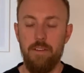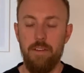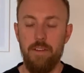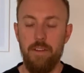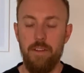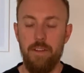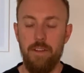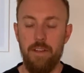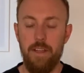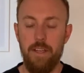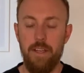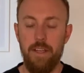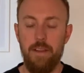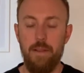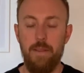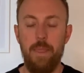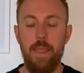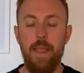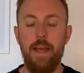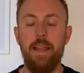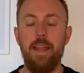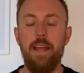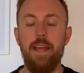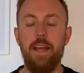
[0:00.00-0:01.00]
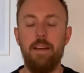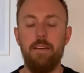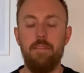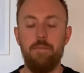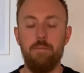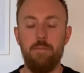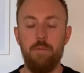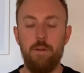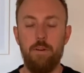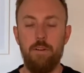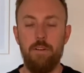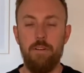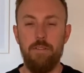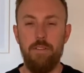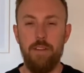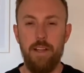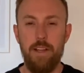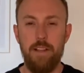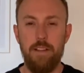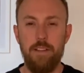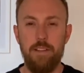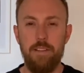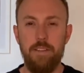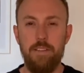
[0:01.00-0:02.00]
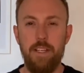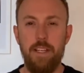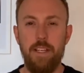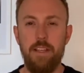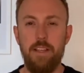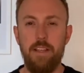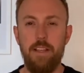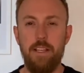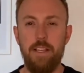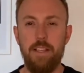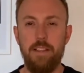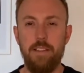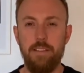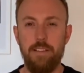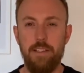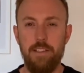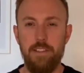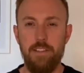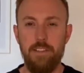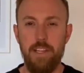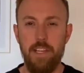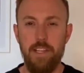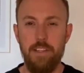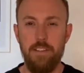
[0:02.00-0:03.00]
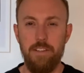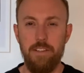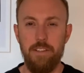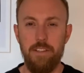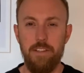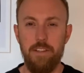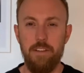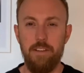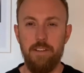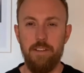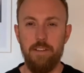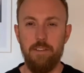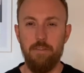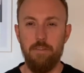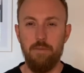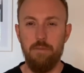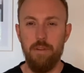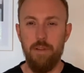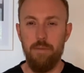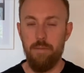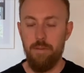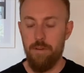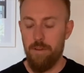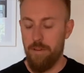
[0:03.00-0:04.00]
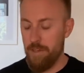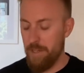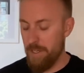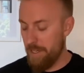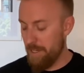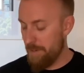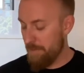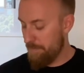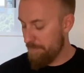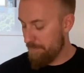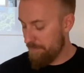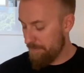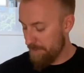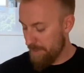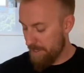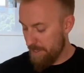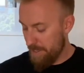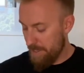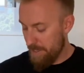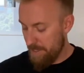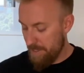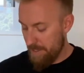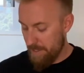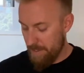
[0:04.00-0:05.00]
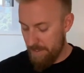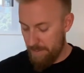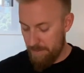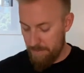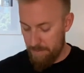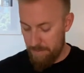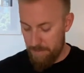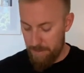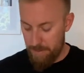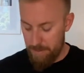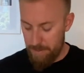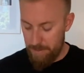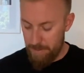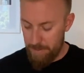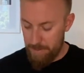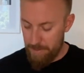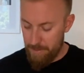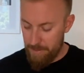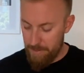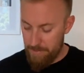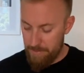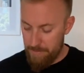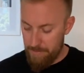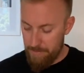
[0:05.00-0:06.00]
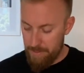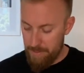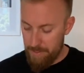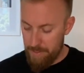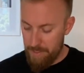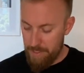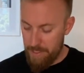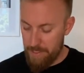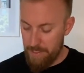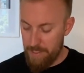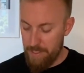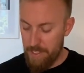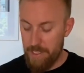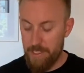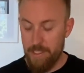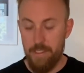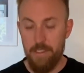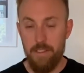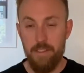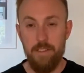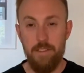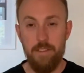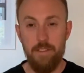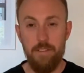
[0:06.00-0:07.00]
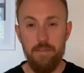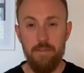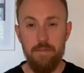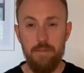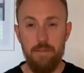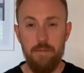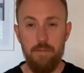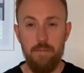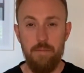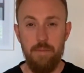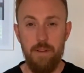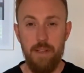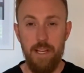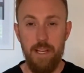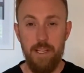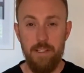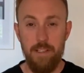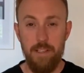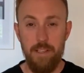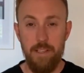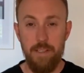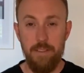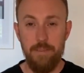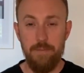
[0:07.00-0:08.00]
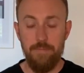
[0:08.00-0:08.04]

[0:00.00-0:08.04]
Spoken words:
Yeah, and I have more of that tingling sensation going through my body. There's more sensations of pleasure.